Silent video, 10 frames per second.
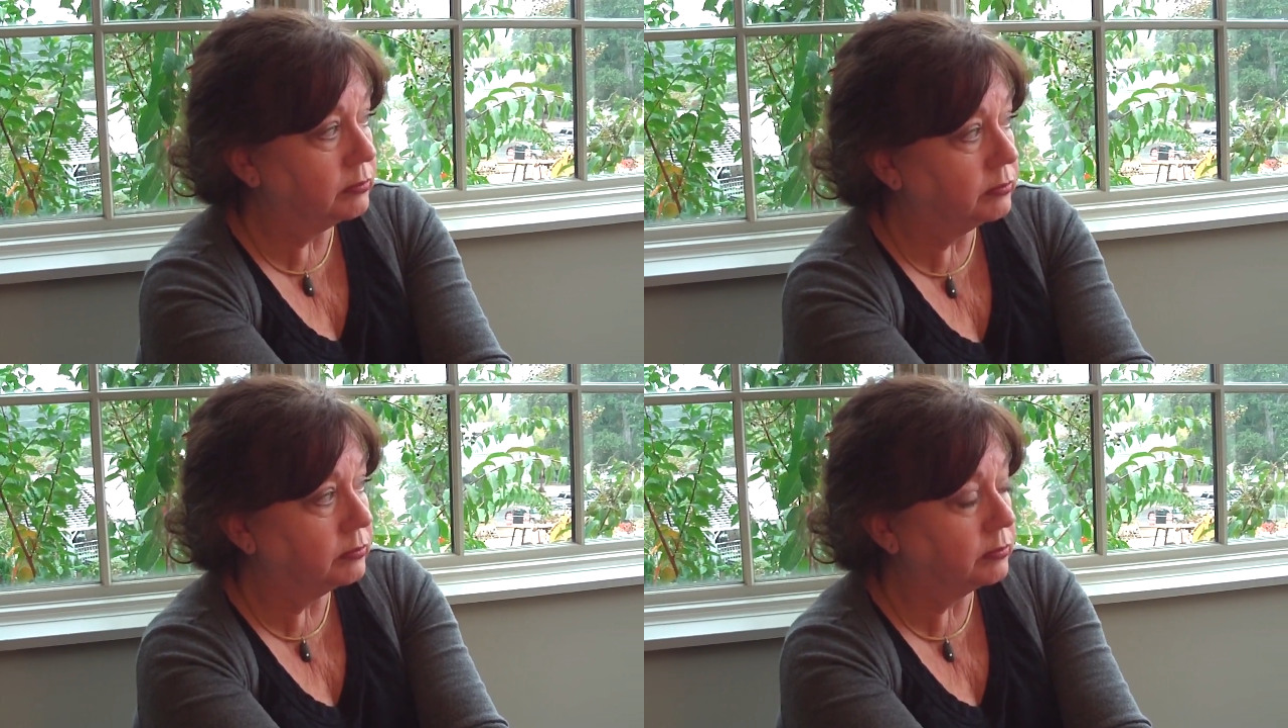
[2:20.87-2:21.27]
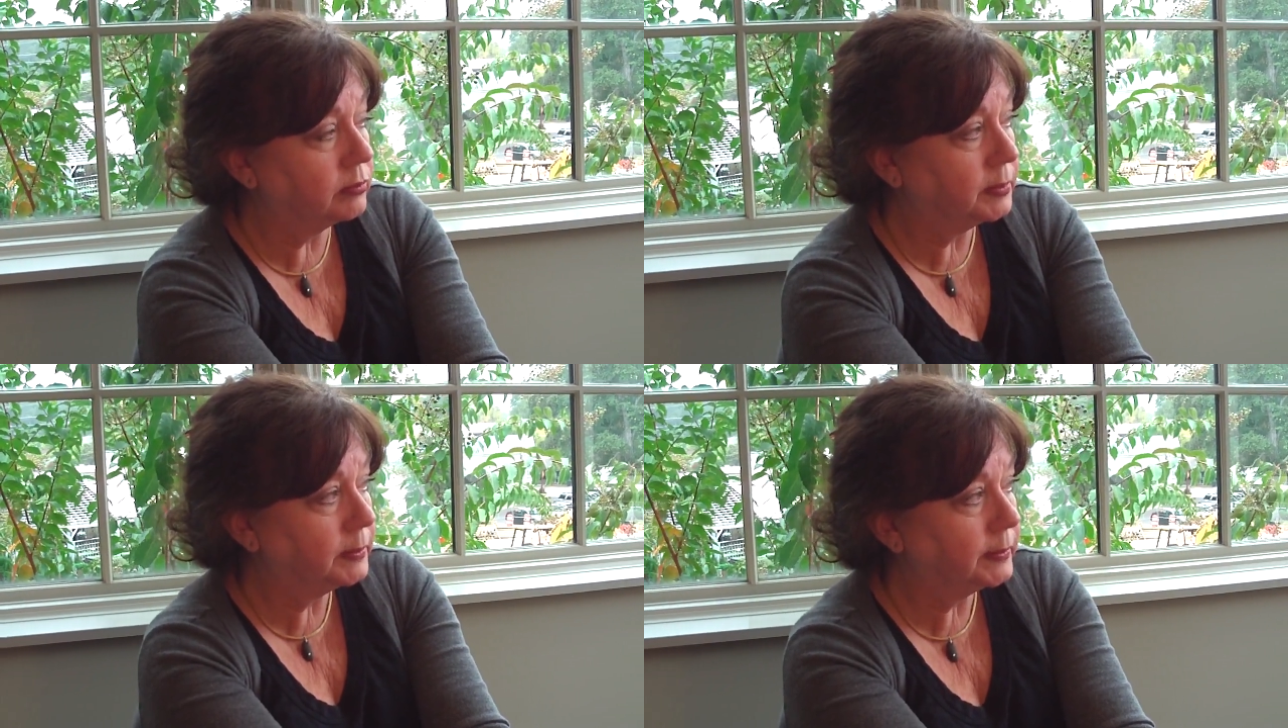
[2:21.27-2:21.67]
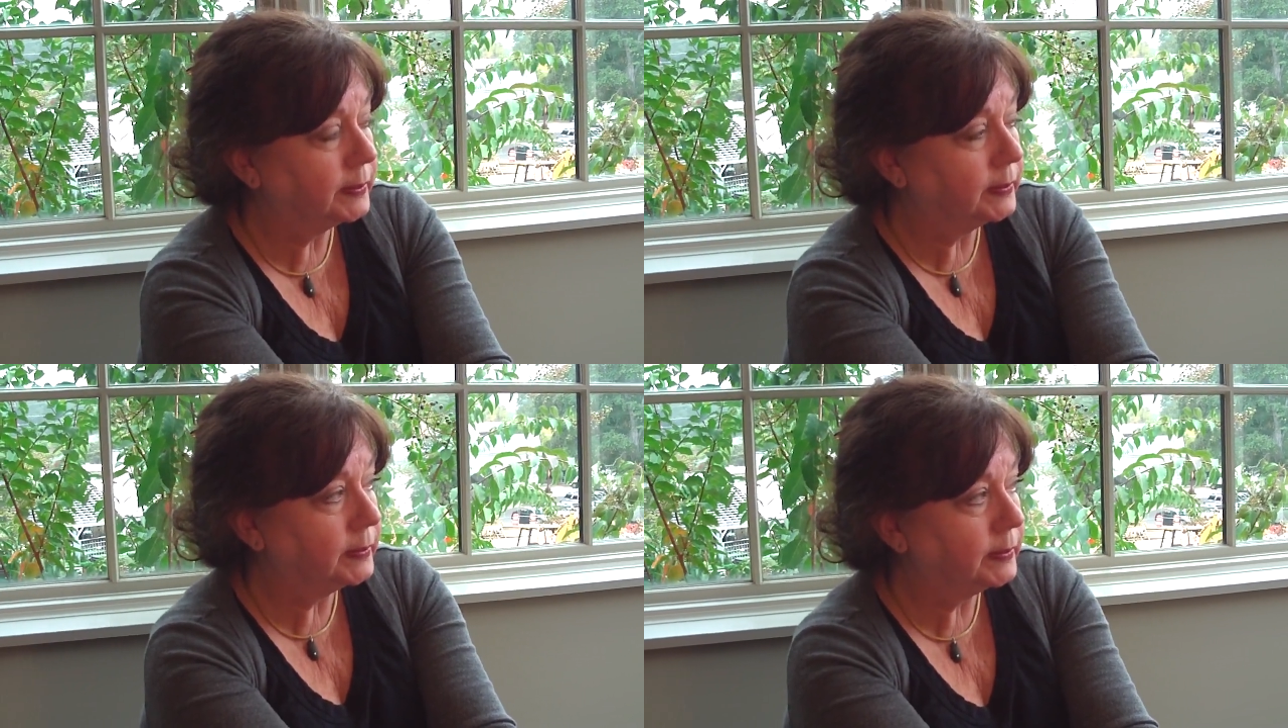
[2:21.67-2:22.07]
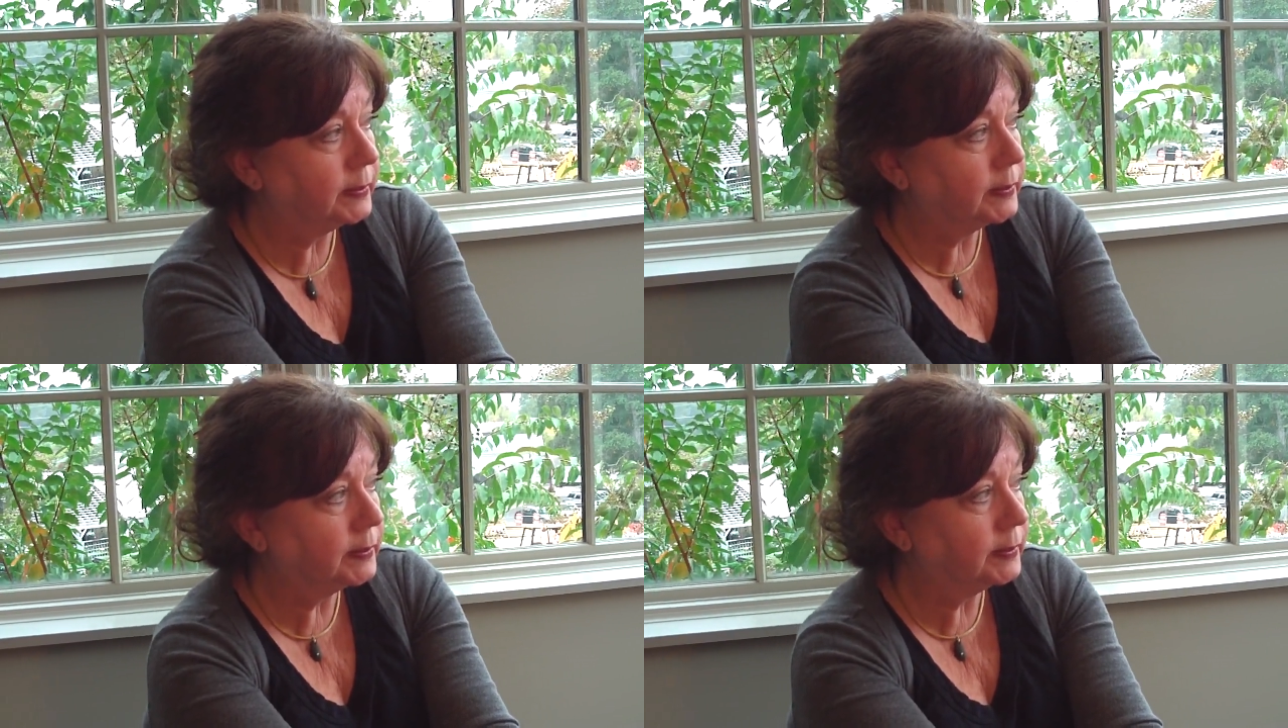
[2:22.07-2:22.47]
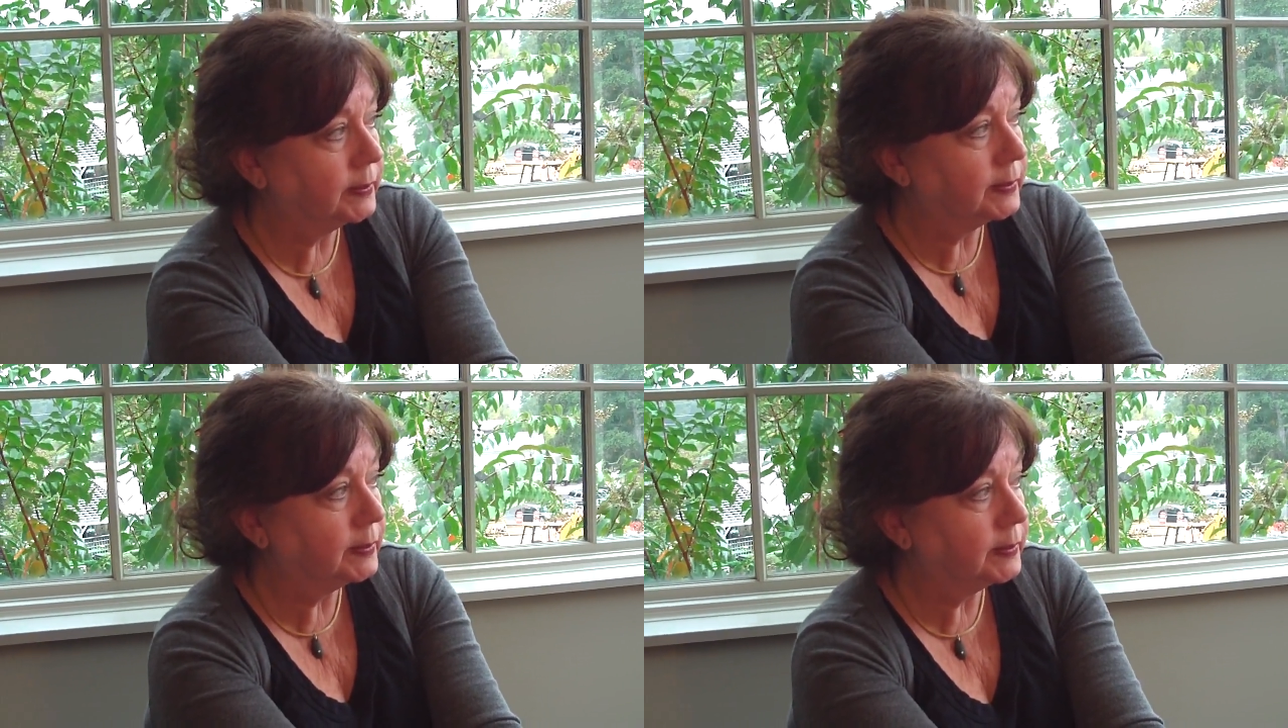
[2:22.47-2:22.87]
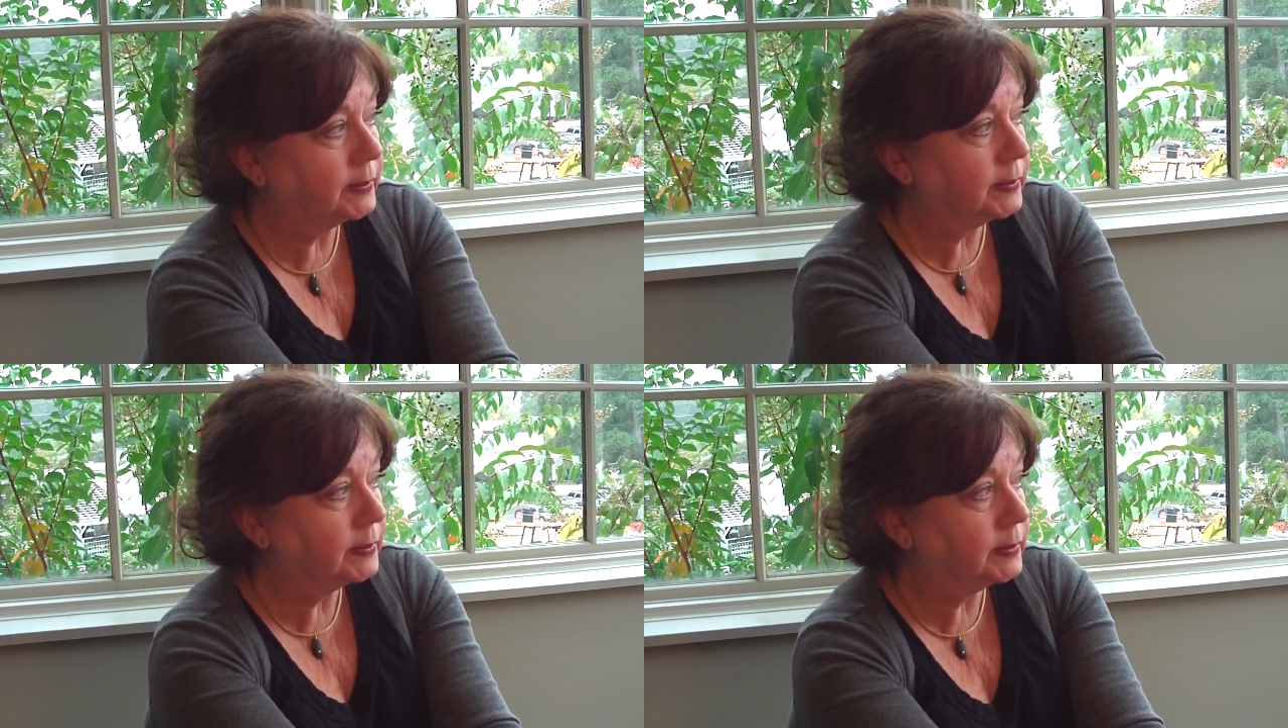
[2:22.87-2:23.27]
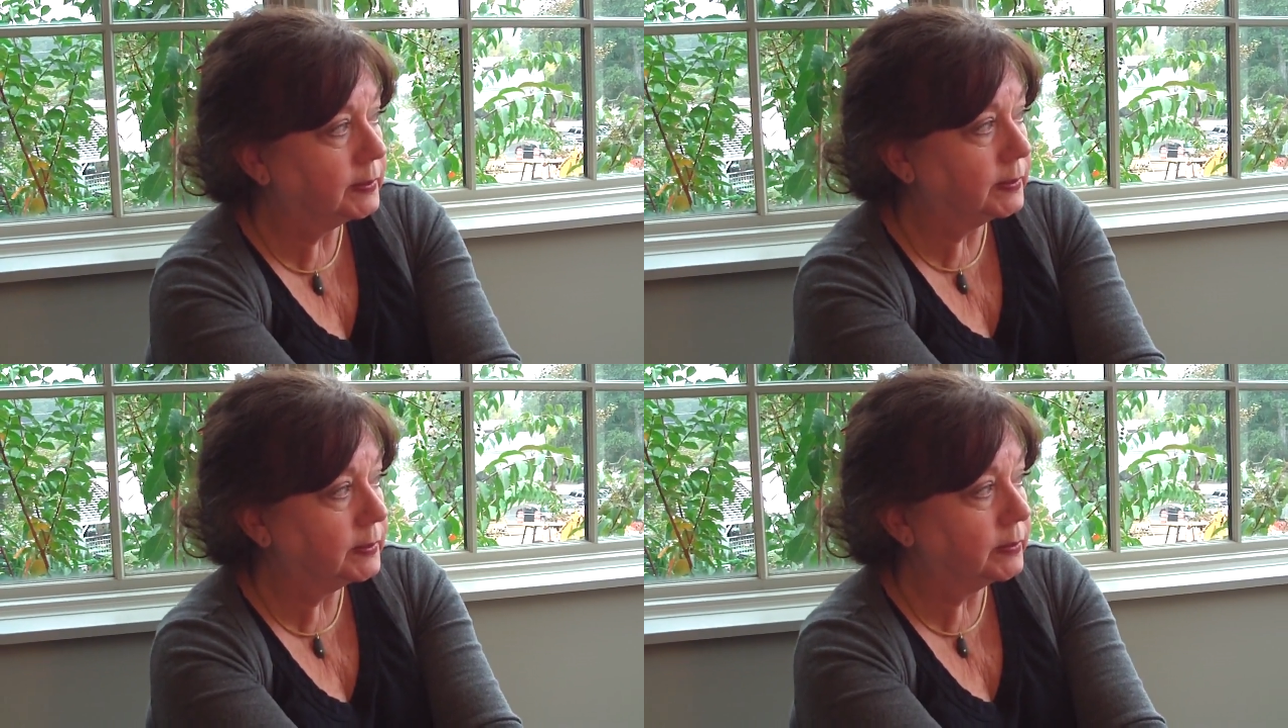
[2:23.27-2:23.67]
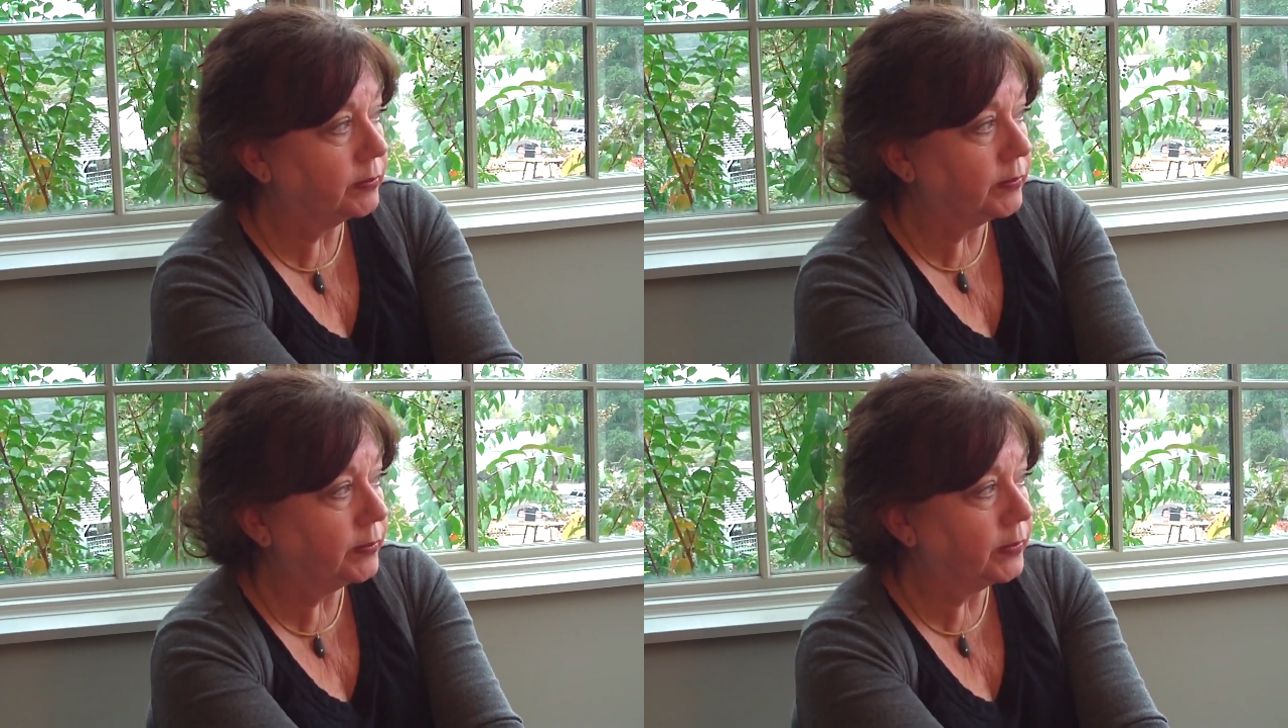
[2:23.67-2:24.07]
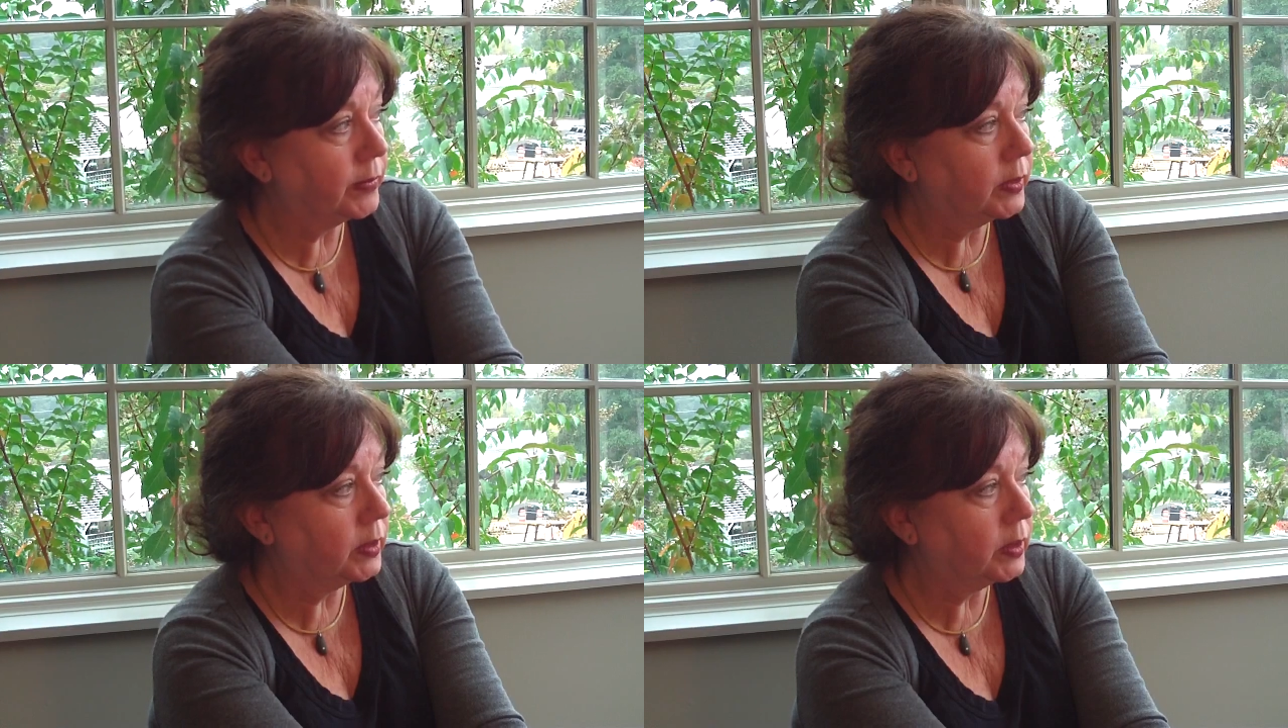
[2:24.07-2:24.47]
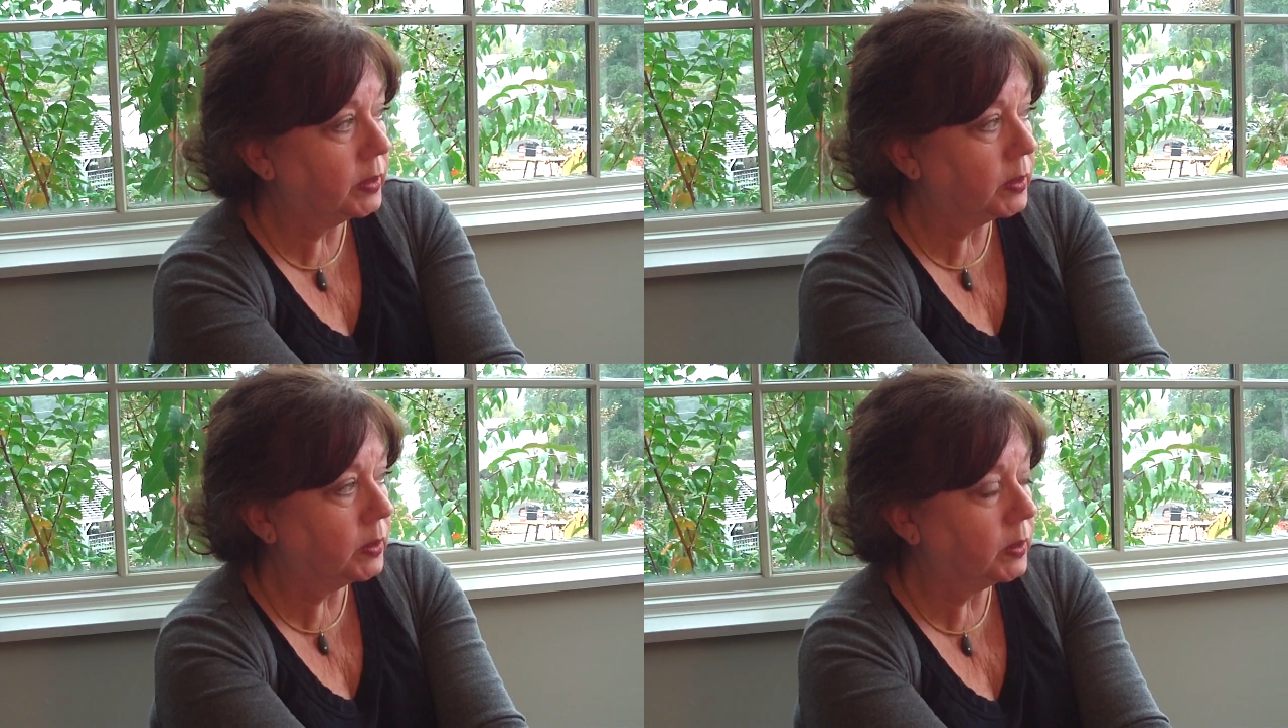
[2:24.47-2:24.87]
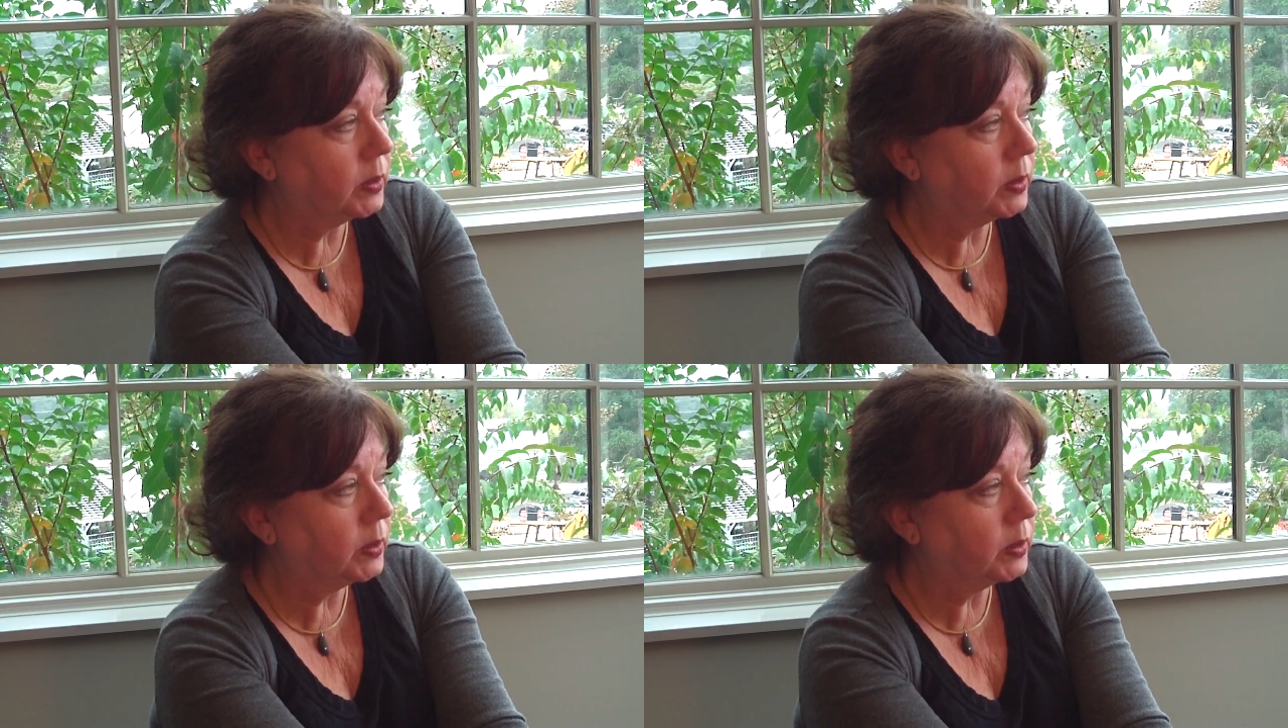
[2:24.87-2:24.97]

roughly 2 to 3 year period that he was to pay.